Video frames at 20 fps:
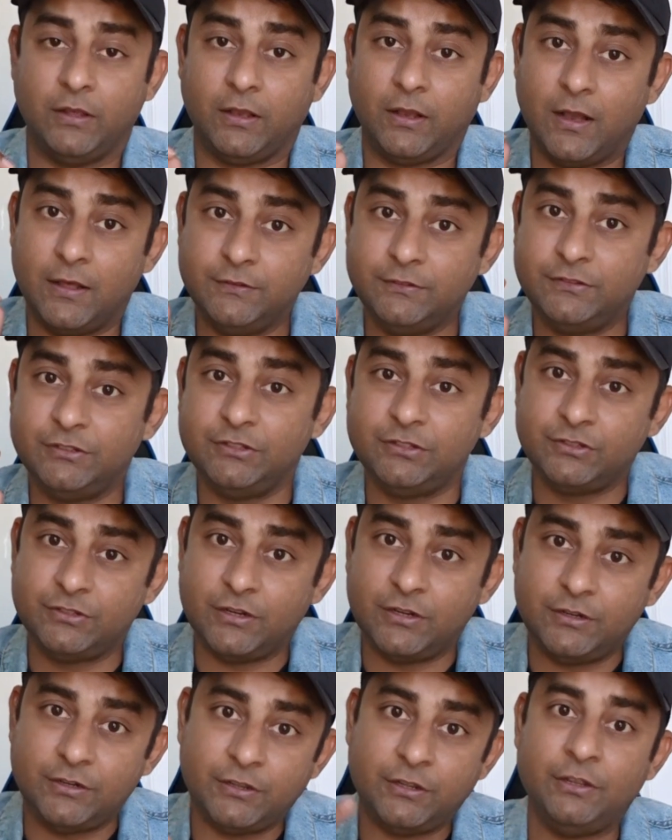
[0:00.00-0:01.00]
a
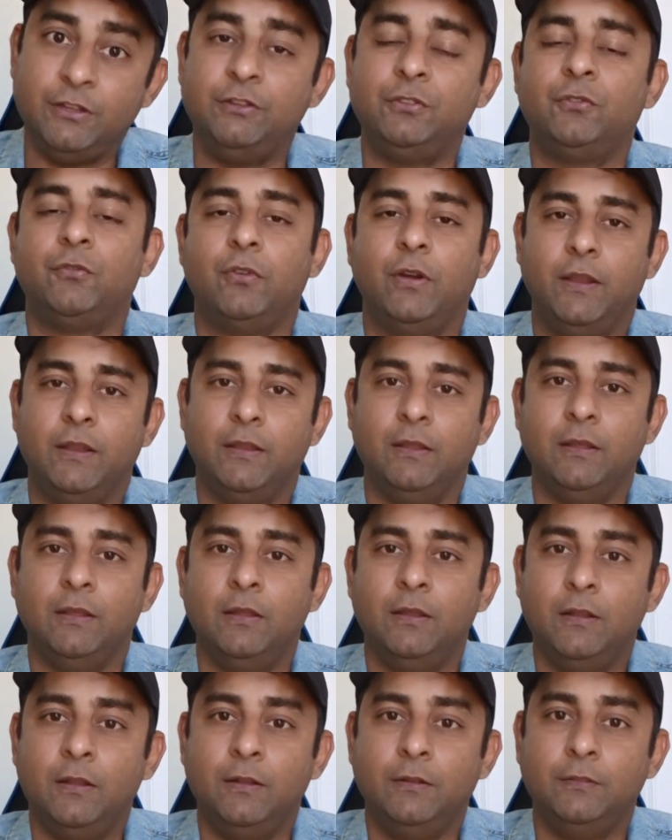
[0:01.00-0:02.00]
consistent history.
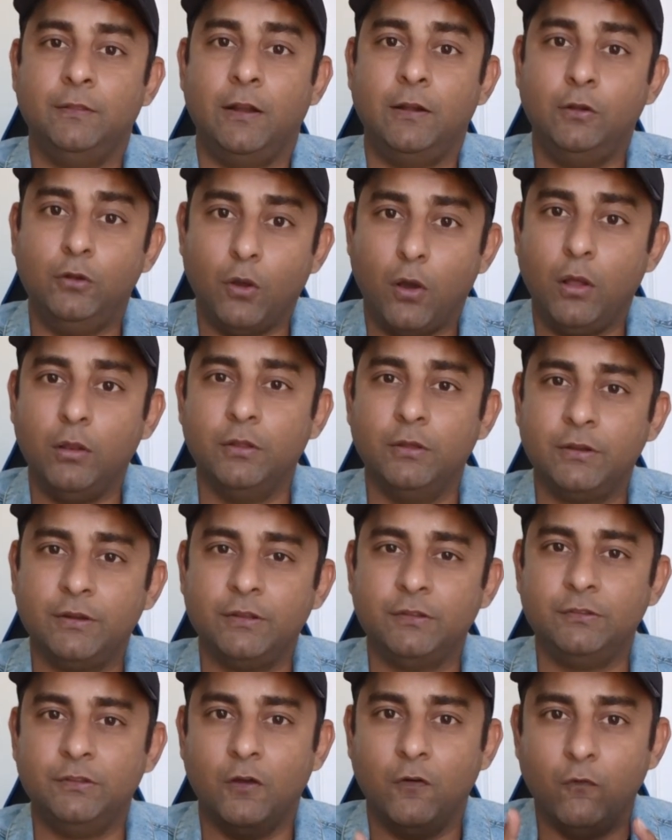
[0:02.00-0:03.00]
The dollar
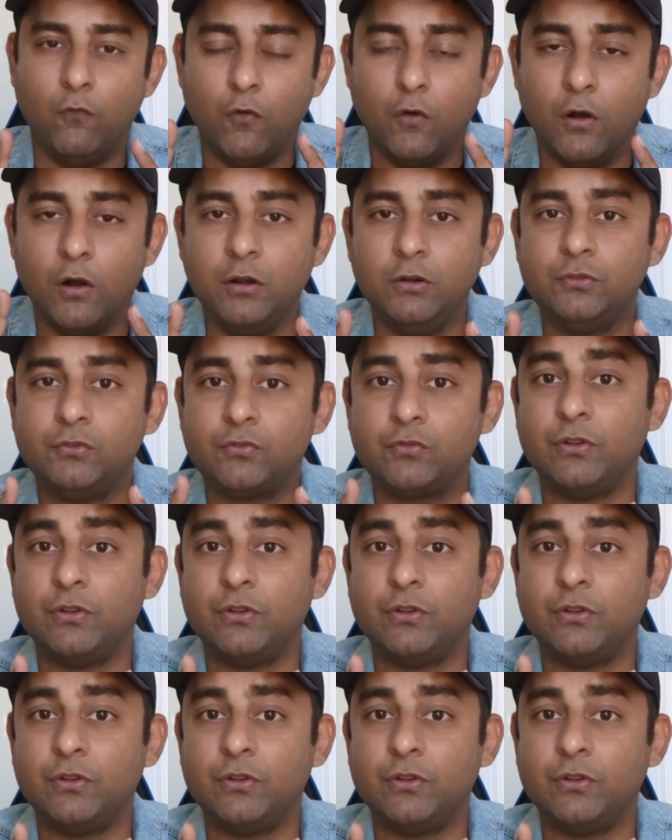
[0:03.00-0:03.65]
is the world's